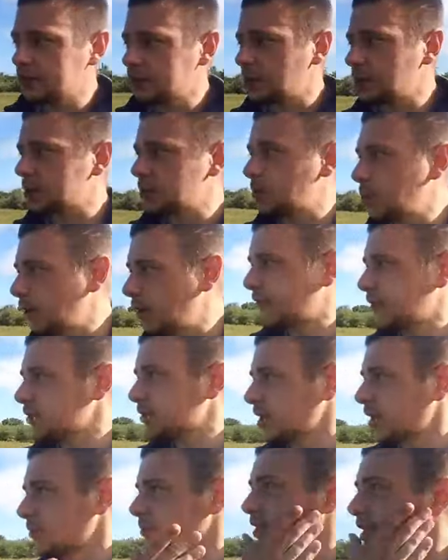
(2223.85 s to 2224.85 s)
so it's a perfect
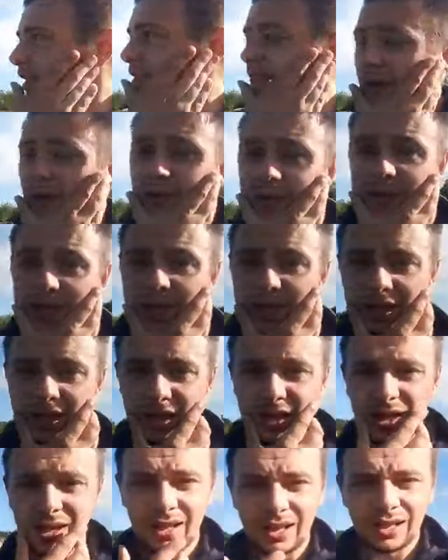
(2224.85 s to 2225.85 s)
time to get down here.
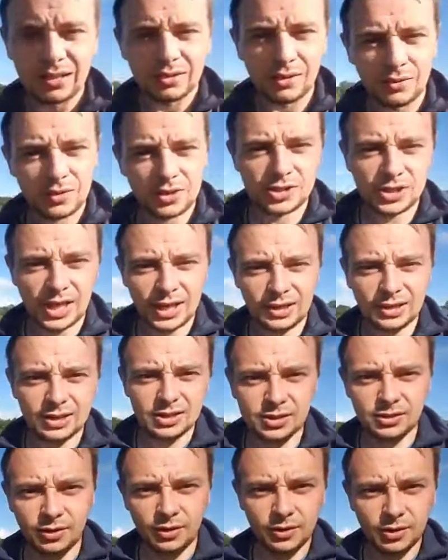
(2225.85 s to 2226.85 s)
Oh, the
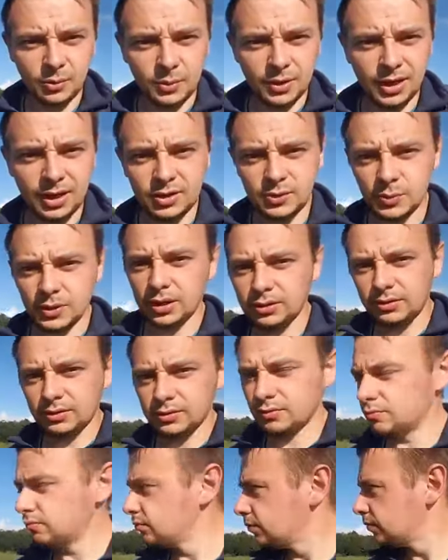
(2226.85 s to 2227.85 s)
cyclists are on their way as well,
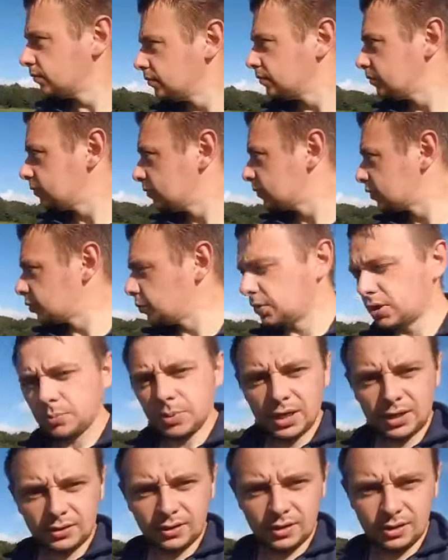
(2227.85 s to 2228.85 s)
somewhere
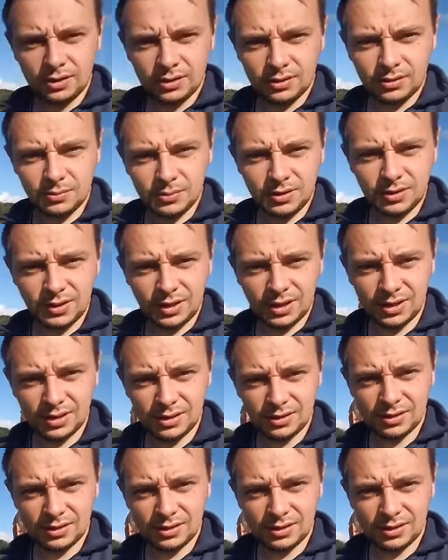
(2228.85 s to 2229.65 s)
back there. Are they there?